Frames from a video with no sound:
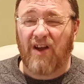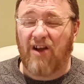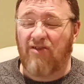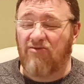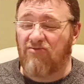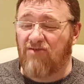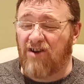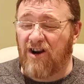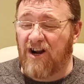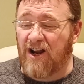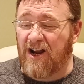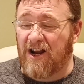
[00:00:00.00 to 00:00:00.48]
It
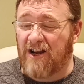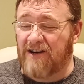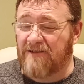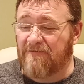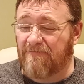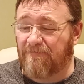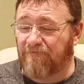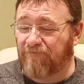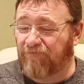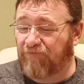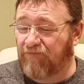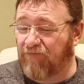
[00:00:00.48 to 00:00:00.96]
really is.
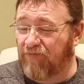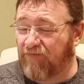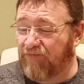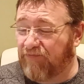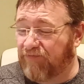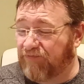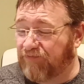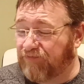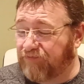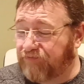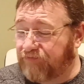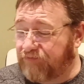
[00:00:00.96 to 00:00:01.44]

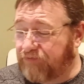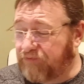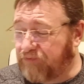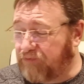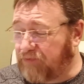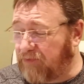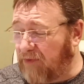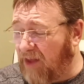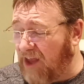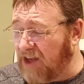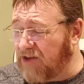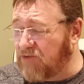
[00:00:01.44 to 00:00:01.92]

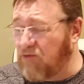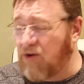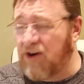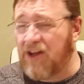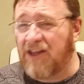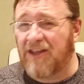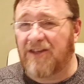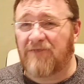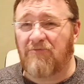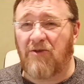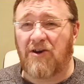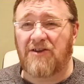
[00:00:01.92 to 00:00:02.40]
It's one
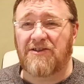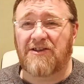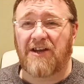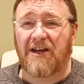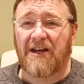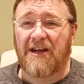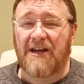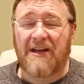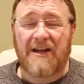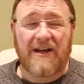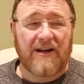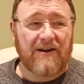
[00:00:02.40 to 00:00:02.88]
of these ones
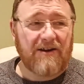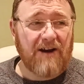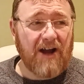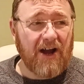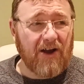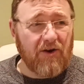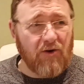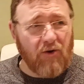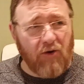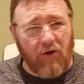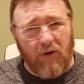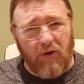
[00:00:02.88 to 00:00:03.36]
that
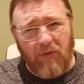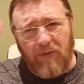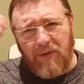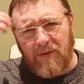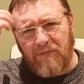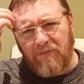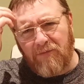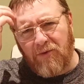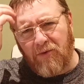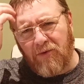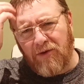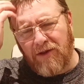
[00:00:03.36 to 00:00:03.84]
crack it
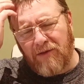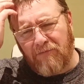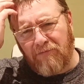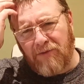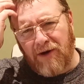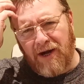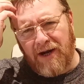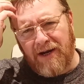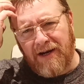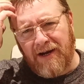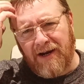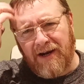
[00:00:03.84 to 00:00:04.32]
open, pour the
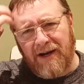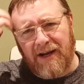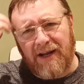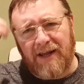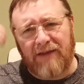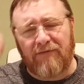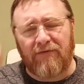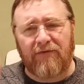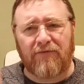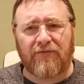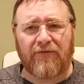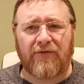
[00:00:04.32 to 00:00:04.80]
pint and
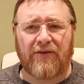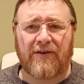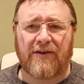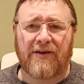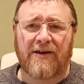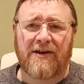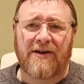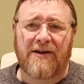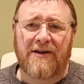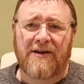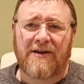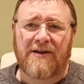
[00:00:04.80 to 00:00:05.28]
leave it for
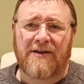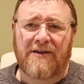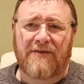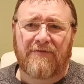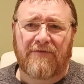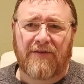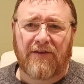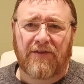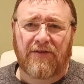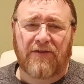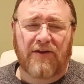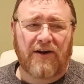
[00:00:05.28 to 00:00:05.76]

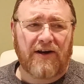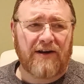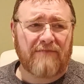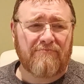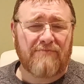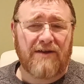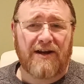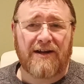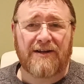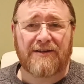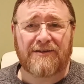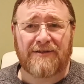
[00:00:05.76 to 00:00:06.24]
30
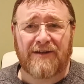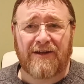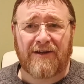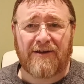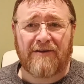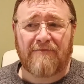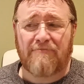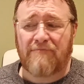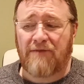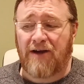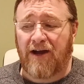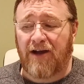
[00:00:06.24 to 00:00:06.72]
minutes, then
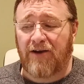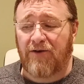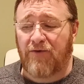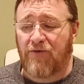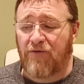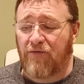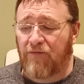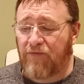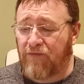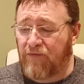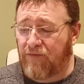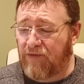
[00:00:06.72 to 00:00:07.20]
come back and
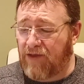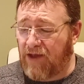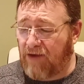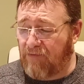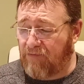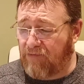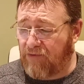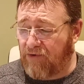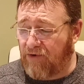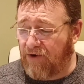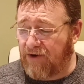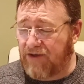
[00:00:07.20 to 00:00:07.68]
hope at
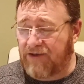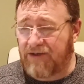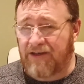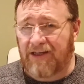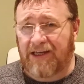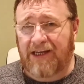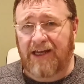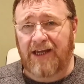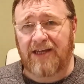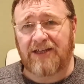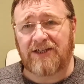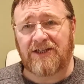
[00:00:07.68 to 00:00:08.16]
that point is the
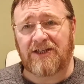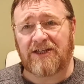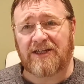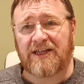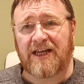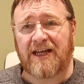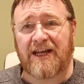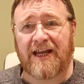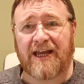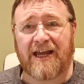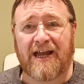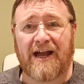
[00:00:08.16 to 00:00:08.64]
case it's
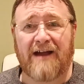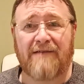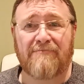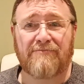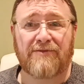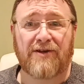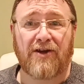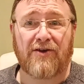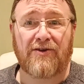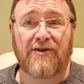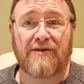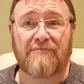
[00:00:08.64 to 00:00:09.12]
kind of
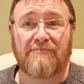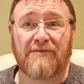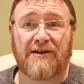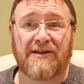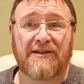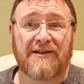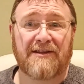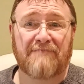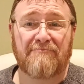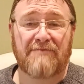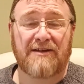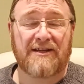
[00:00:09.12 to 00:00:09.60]
calmed down a
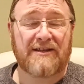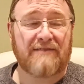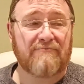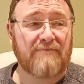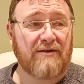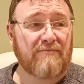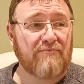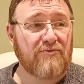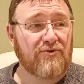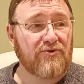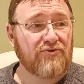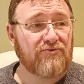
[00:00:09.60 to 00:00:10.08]
bit, that makes it a
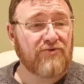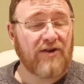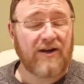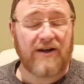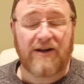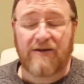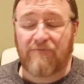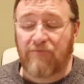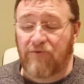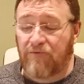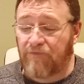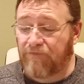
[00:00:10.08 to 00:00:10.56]
bit more
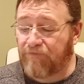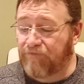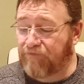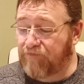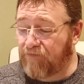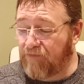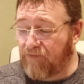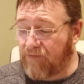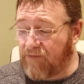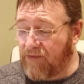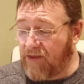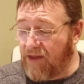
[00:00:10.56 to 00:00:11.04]
drinkable.
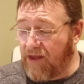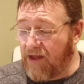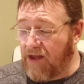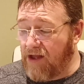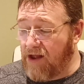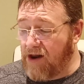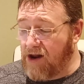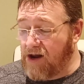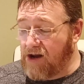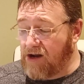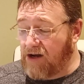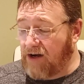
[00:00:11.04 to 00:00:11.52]

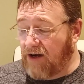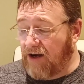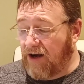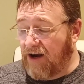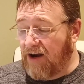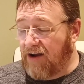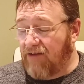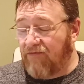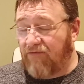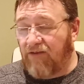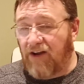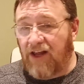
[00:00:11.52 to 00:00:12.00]

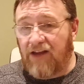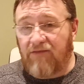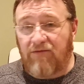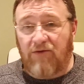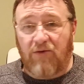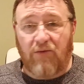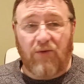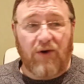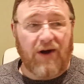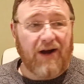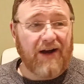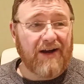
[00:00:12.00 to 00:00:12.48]

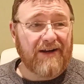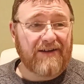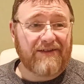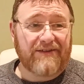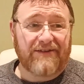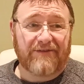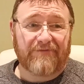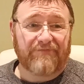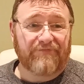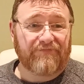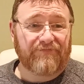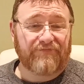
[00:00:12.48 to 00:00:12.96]
Flavour
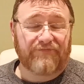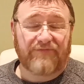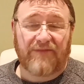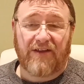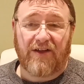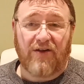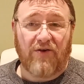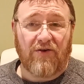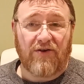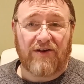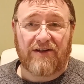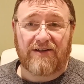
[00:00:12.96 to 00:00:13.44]
wise,
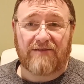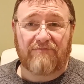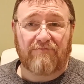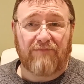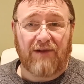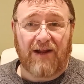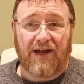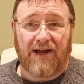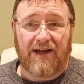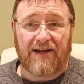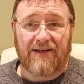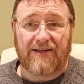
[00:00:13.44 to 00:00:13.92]
God, it's
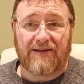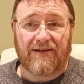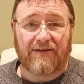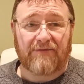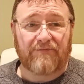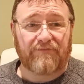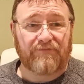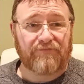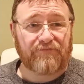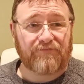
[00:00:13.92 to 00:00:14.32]
bland.